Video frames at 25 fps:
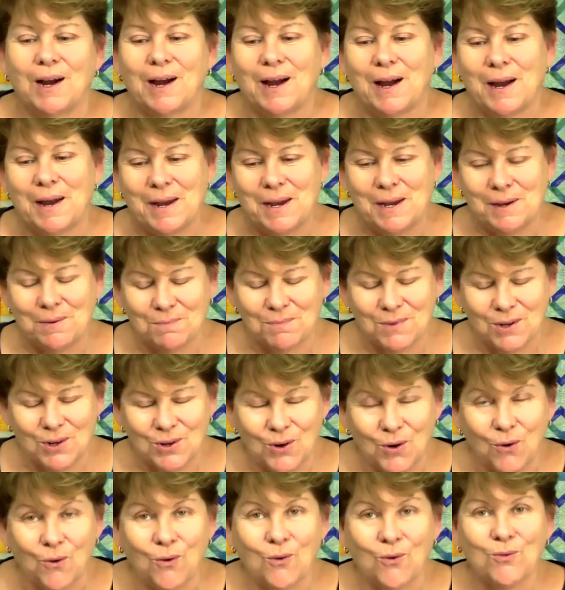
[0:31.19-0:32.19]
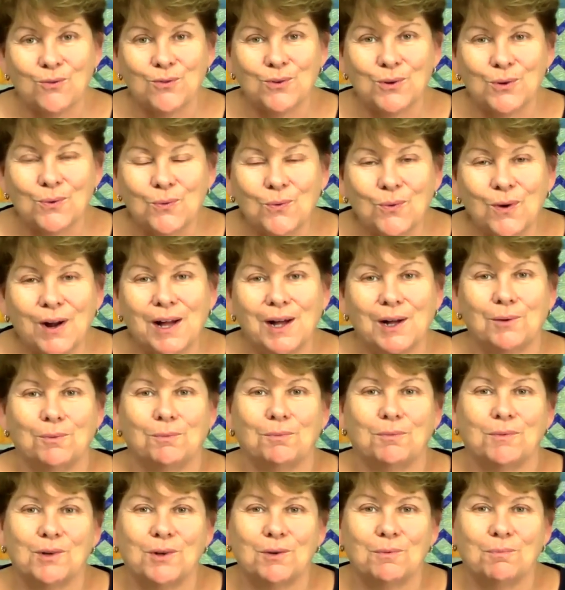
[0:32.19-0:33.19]
I am
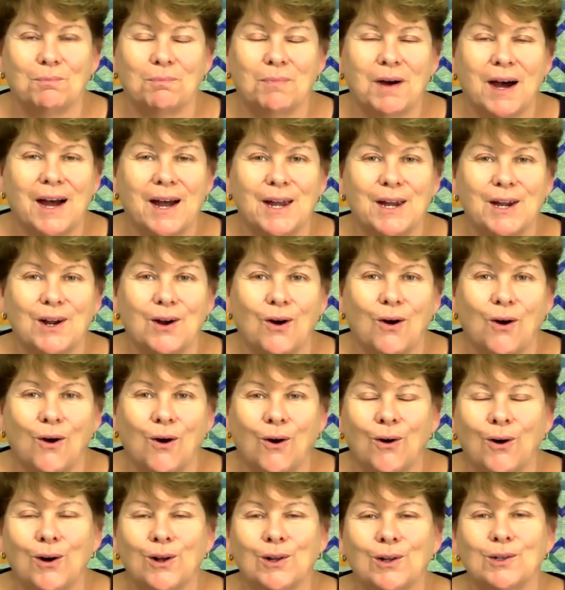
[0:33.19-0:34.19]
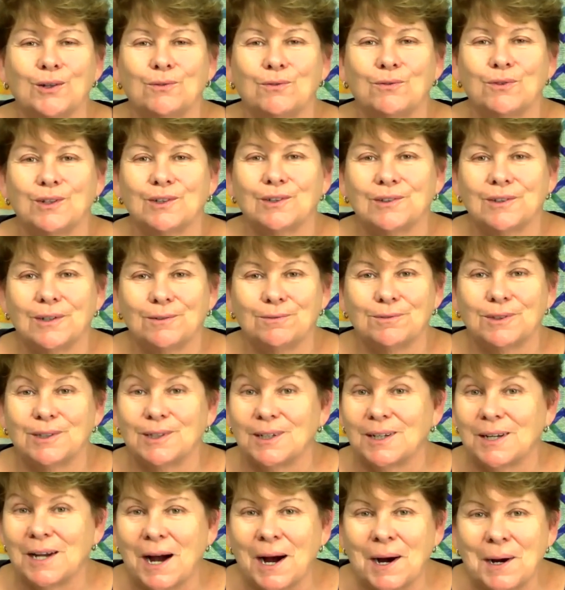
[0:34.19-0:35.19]
overwhelmed by all of the
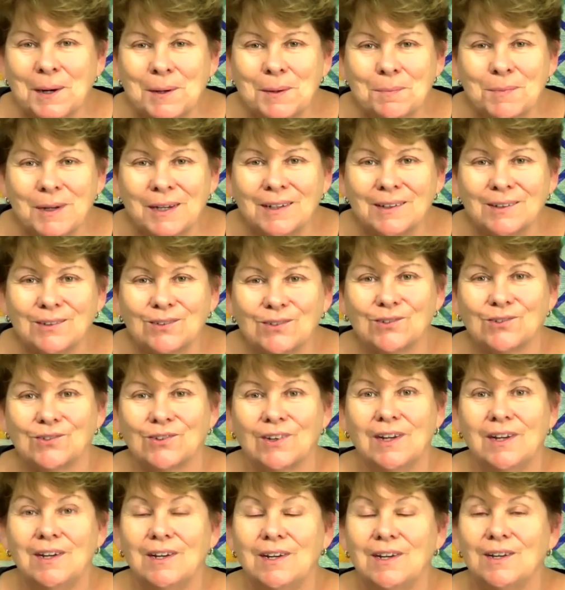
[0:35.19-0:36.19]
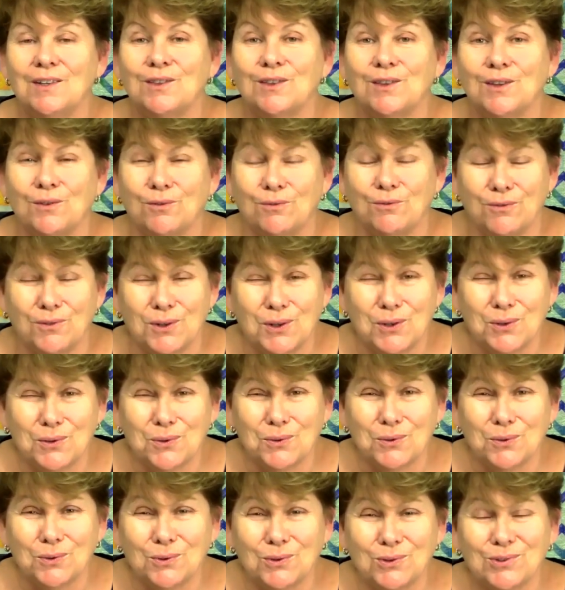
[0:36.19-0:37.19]
lovely comments, the
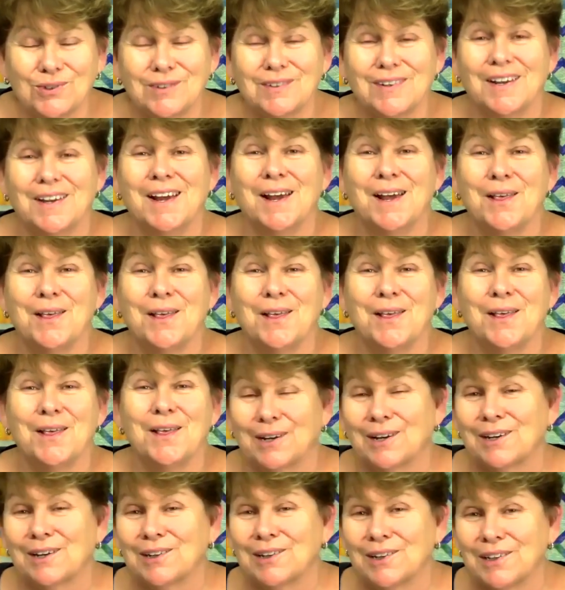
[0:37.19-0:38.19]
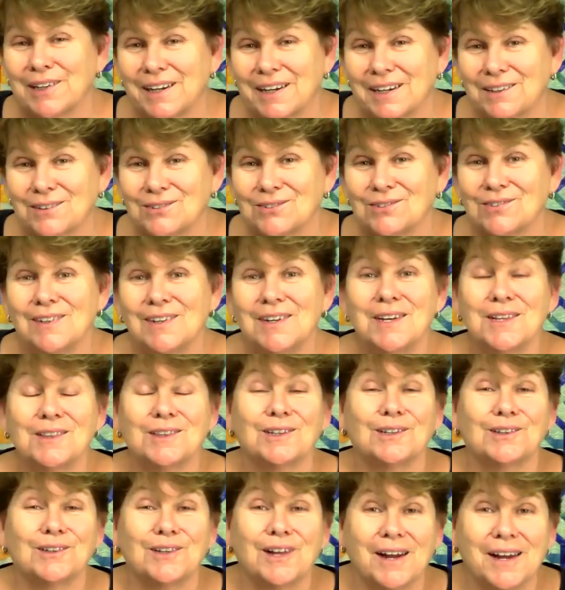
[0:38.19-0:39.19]
views, the clicks,
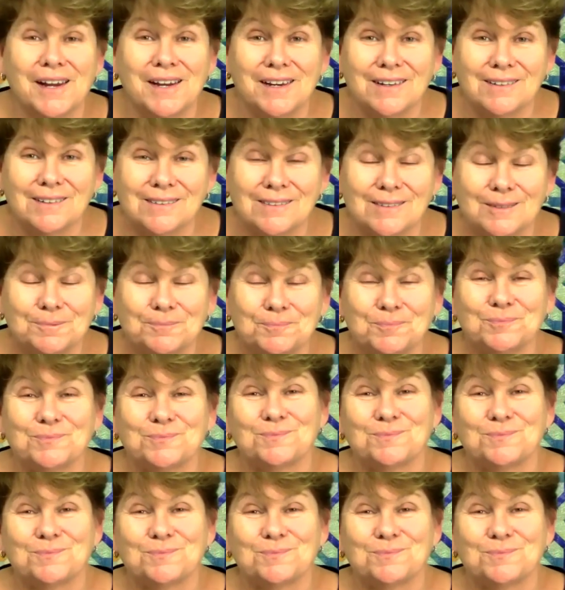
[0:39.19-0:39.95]
the likes,